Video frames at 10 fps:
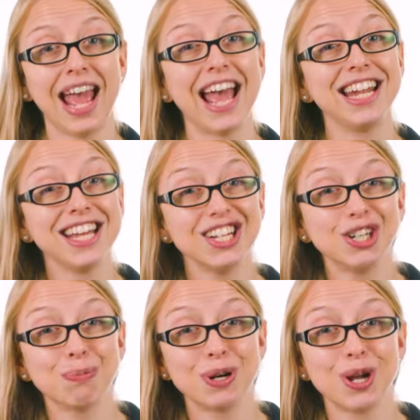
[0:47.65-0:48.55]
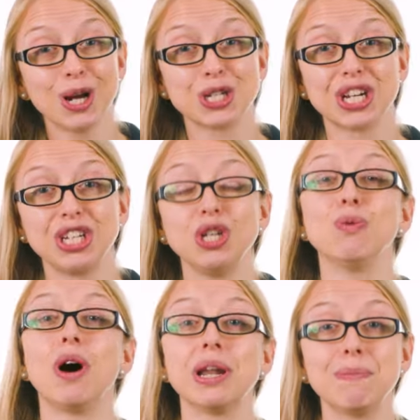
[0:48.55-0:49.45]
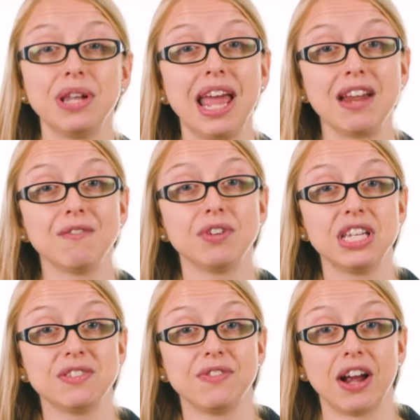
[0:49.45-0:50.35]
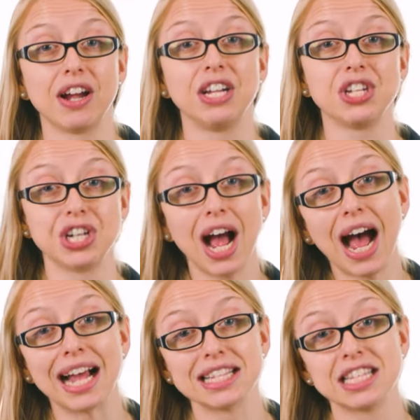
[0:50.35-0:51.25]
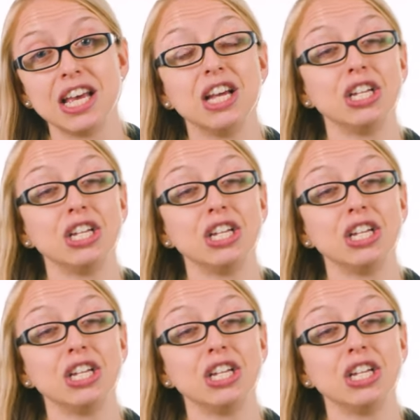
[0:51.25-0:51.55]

And in your production, you want to plan for these varied shots.